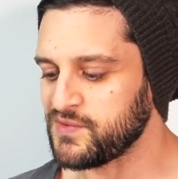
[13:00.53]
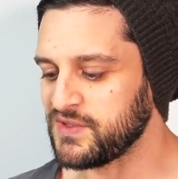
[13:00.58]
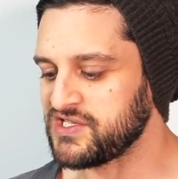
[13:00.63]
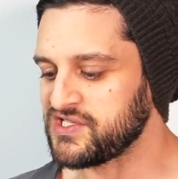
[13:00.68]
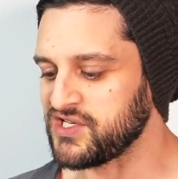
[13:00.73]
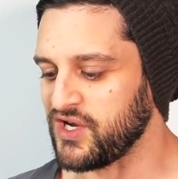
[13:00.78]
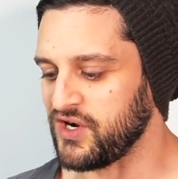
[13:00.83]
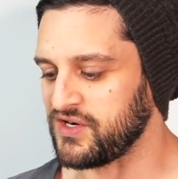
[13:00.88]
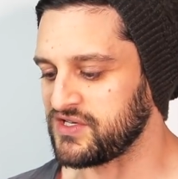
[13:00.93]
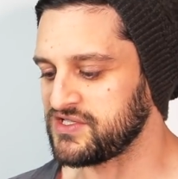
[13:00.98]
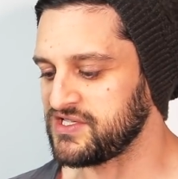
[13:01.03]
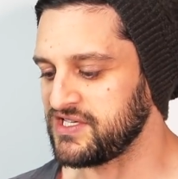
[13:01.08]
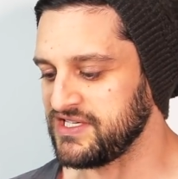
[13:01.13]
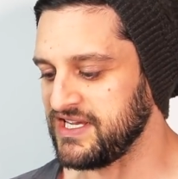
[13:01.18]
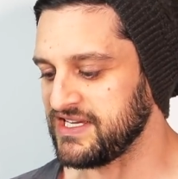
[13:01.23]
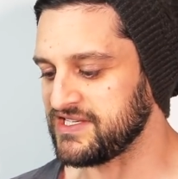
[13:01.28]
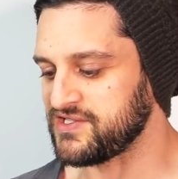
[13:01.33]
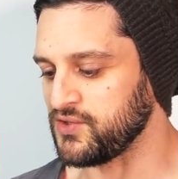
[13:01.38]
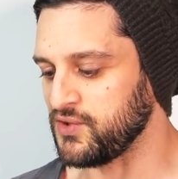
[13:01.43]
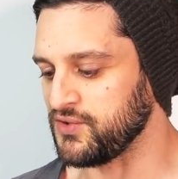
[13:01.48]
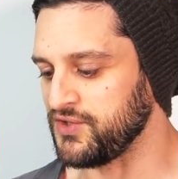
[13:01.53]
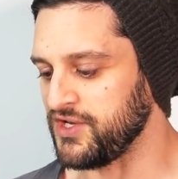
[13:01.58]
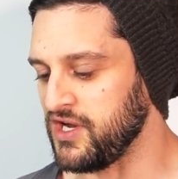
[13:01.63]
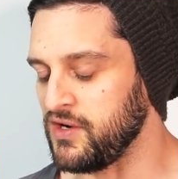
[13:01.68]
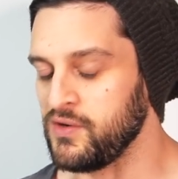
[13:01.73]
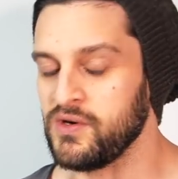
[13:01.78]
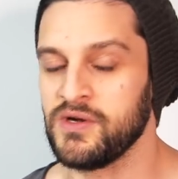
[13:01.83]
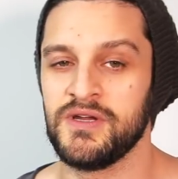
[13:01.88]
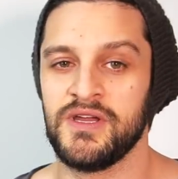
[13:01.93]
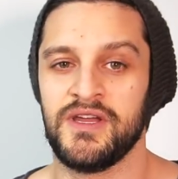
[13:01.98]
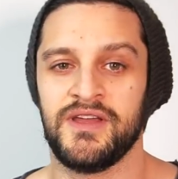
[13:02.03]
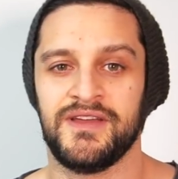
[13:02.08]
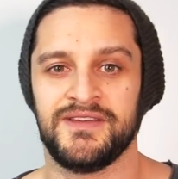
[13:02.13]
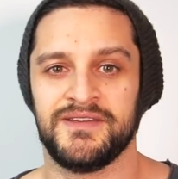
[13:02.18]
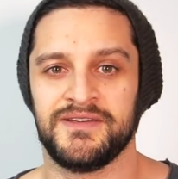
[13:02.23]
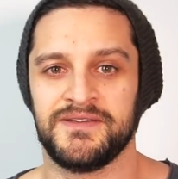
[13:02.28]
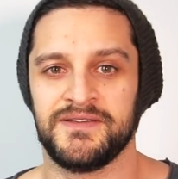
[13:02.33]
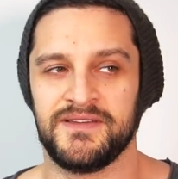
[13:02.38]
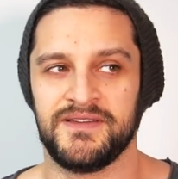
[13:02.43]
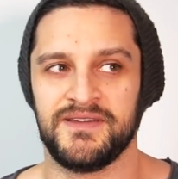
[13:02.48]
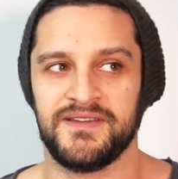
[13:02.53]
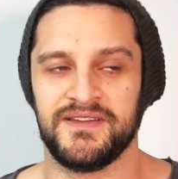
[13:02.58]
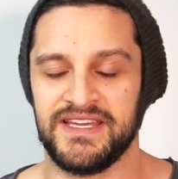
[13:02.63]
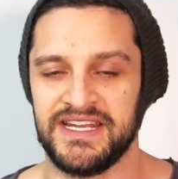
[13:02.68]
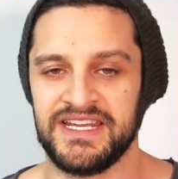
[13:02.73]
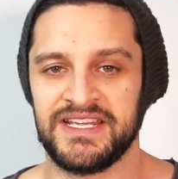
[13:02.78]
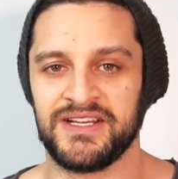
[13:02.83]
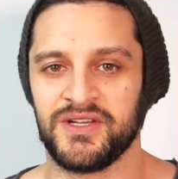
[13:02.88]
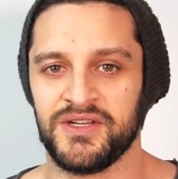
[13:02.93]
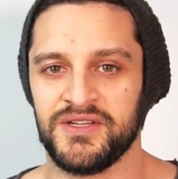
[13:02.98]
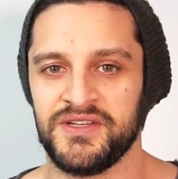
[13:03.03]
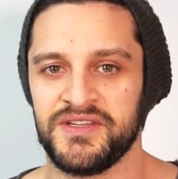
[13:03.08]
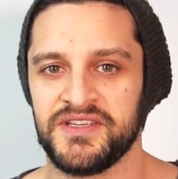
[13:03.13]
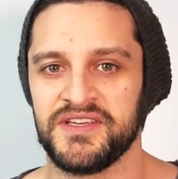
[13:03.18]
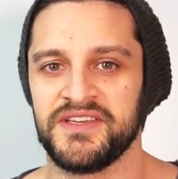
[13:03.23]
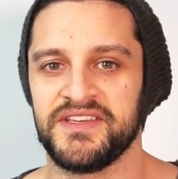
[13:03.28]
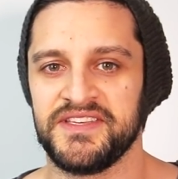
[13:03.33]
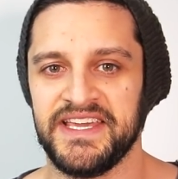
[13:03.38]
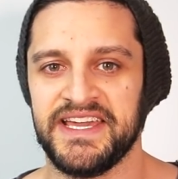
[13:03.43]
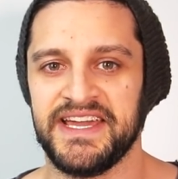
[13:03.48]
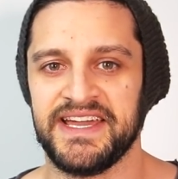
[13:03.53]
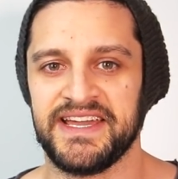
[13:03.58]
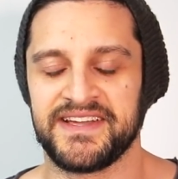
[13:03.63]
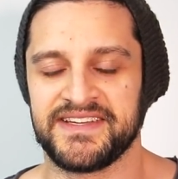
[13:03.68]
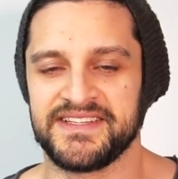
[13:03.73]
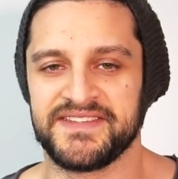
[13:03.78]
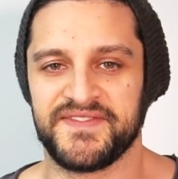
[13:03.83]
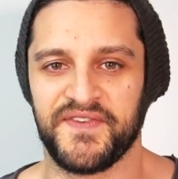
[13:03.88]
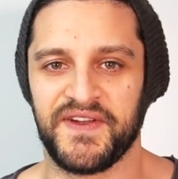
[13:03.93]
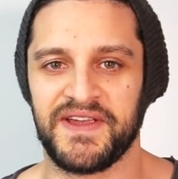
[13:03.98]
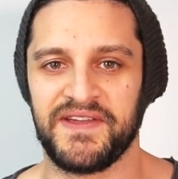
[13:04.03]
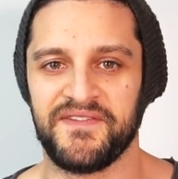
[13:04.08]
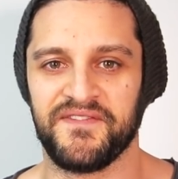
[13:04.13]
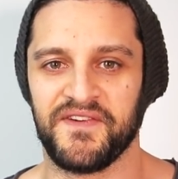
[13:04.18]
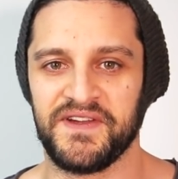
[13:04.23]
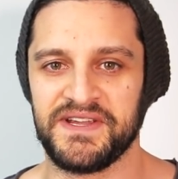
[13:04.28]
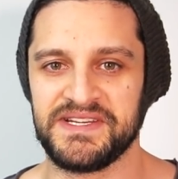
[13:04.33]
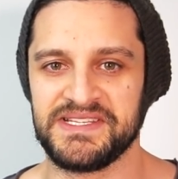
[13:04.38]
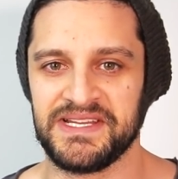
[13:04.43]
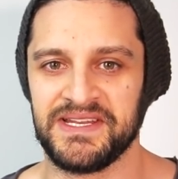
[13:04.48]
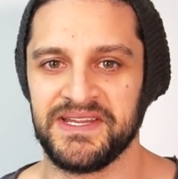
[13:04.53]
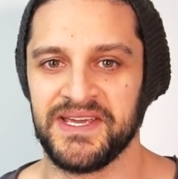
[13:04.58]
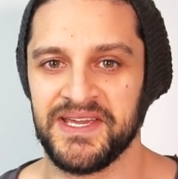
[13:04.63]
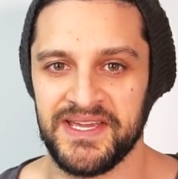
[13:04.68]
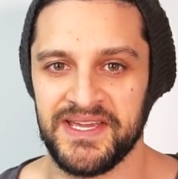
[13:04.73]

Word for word: with socks, yes or no? In England, yeah, because it's freaking freezing.